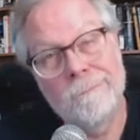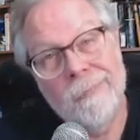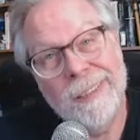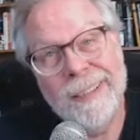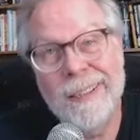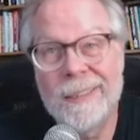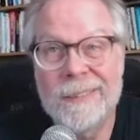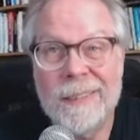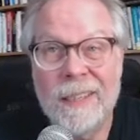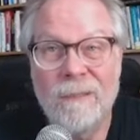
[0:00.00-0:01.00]
Yeah, it's
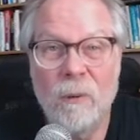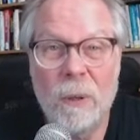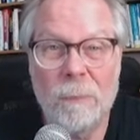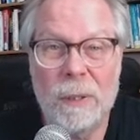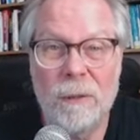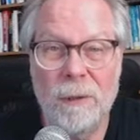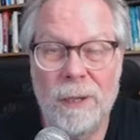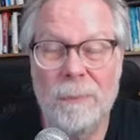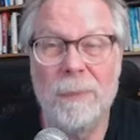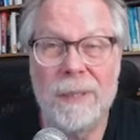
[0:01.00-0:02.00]
kind of a wimpy
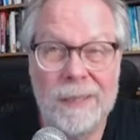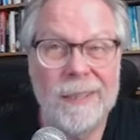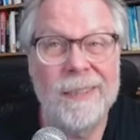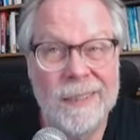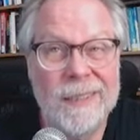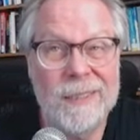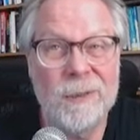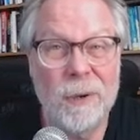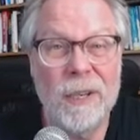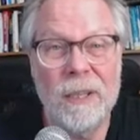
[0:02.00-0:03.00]
green, but it is
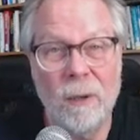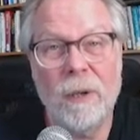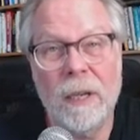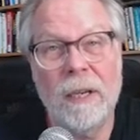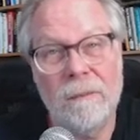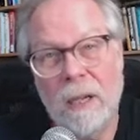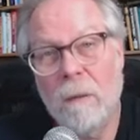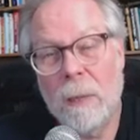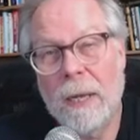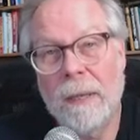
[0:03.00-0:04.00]
green. Okay, I'll
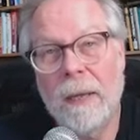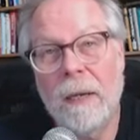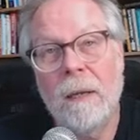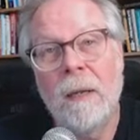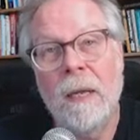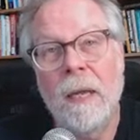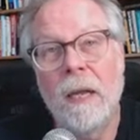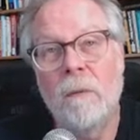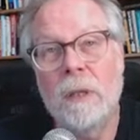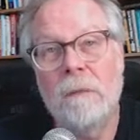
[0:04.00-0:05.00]
buy that.
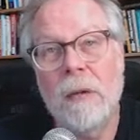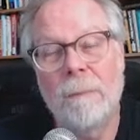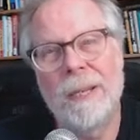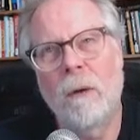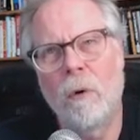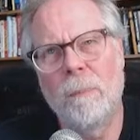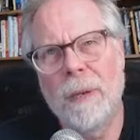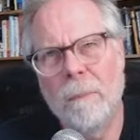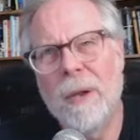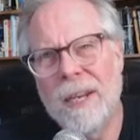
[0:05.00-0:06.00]
And I wouldn't pay
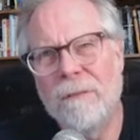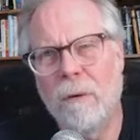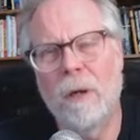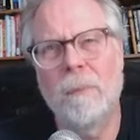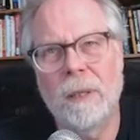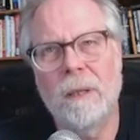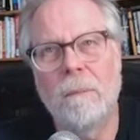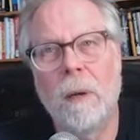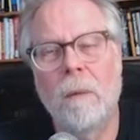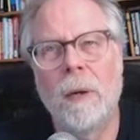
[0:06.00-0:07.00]
money for it, but
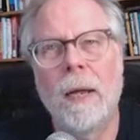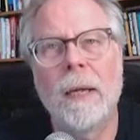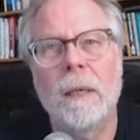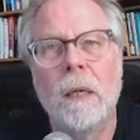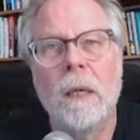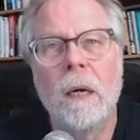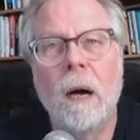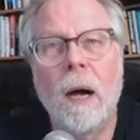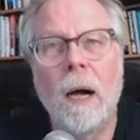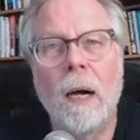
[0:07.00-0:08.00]
I'll buy it.
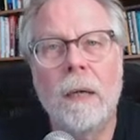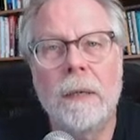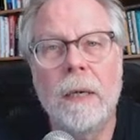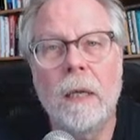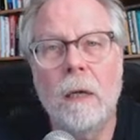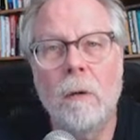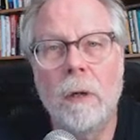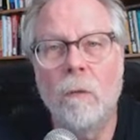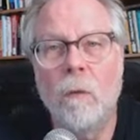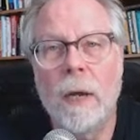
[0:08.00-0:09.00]
Yellow
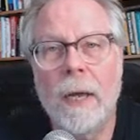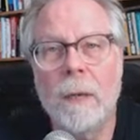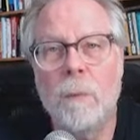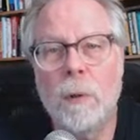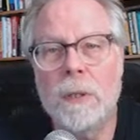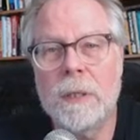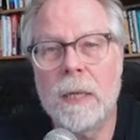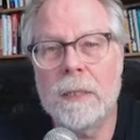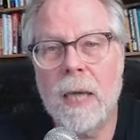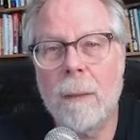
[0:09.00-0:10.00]
and red printed on
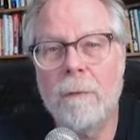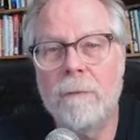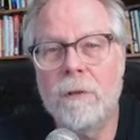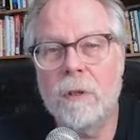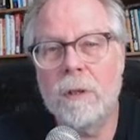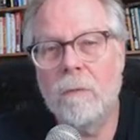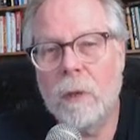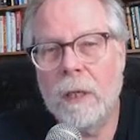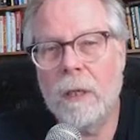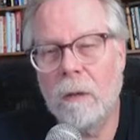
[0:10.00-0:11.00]
top of each other. We
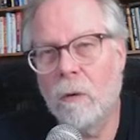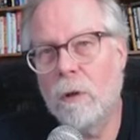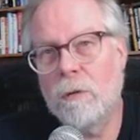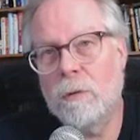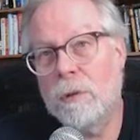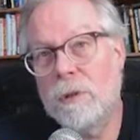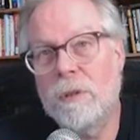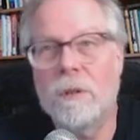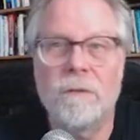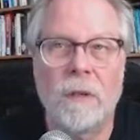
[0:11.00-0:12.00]
get an orange, which is
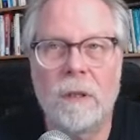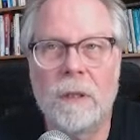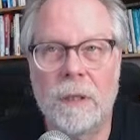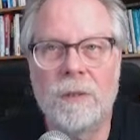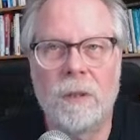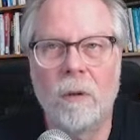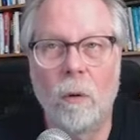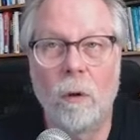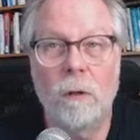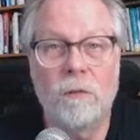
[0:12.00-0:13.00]
a fairly decent
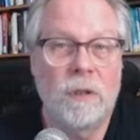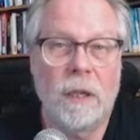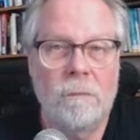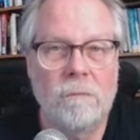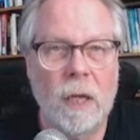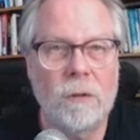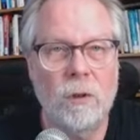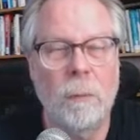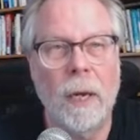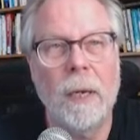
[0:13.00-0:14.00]
orange, not so
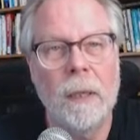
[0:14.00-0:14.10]
bad.